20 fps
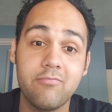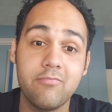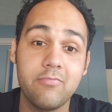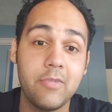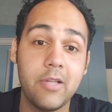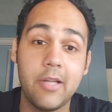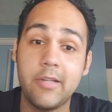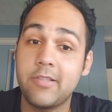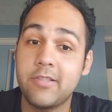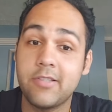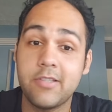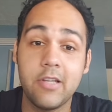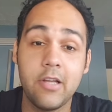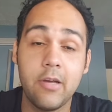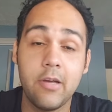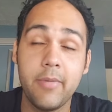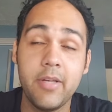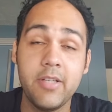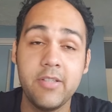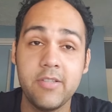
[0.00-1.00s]
let's
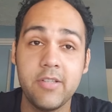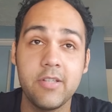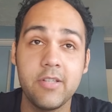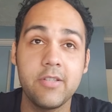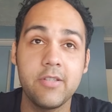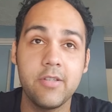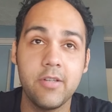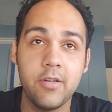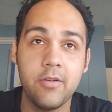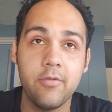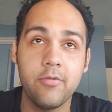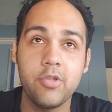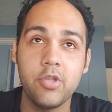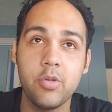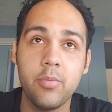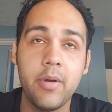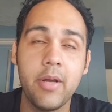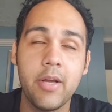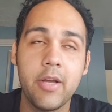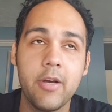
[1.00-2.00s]
not mince it. You know,
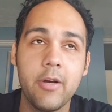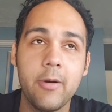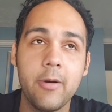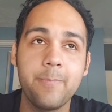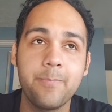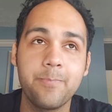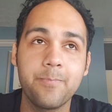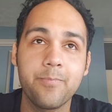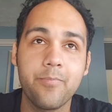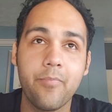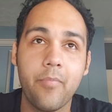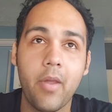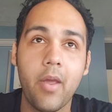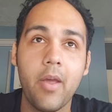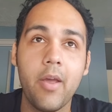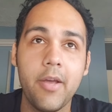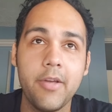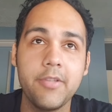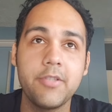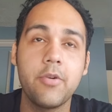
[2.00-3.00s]
Jamaica
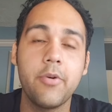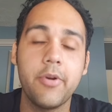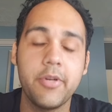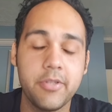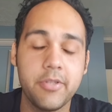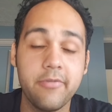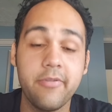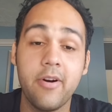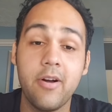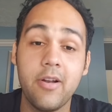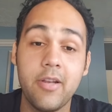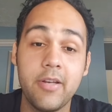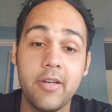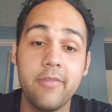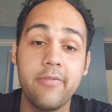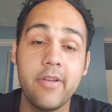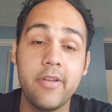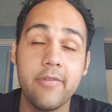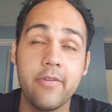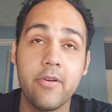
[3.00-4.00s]
is going to fall in the
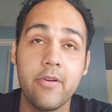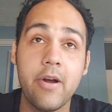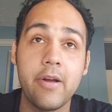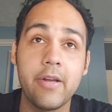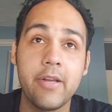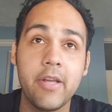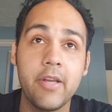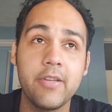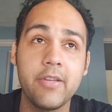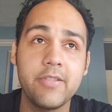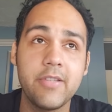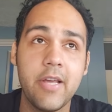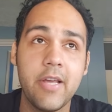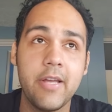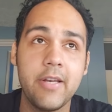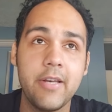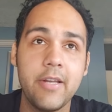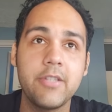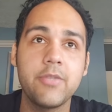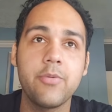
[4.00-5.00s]
FIFA rankings,
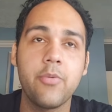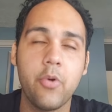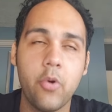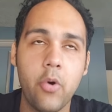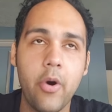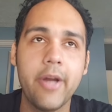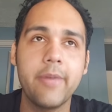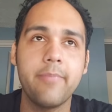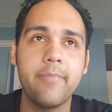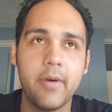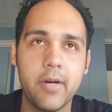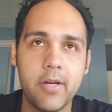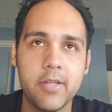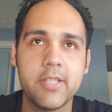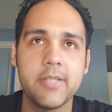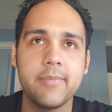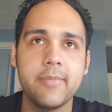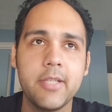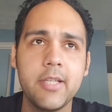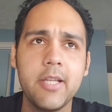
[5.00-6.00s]
and it's quite
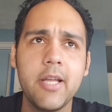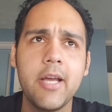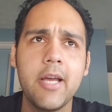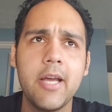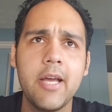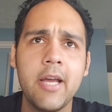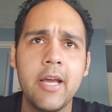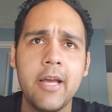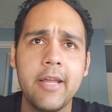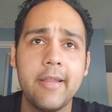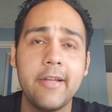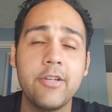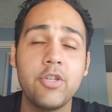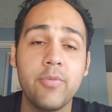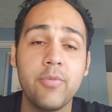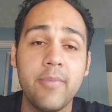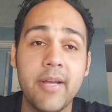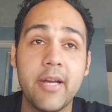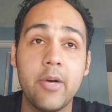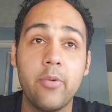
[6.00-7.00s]
possible that
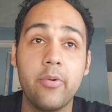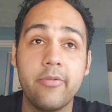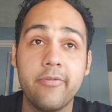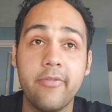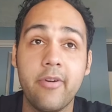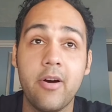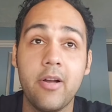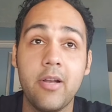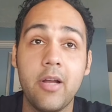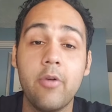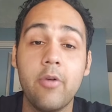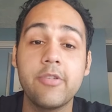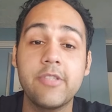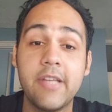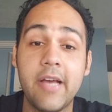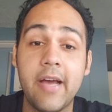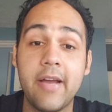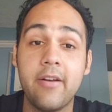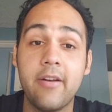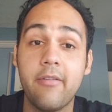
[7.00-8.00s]
Jamaica would fall
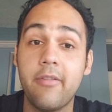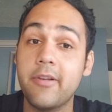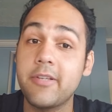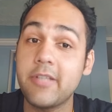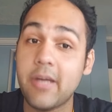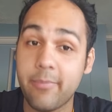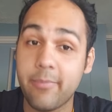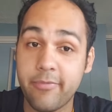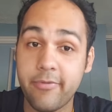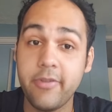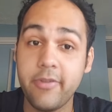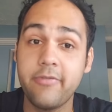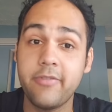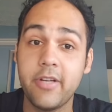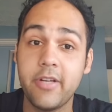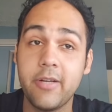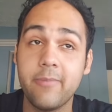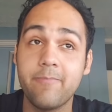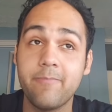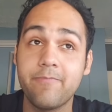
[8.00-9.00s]
outside of the top
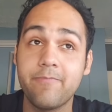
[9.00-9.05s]
50.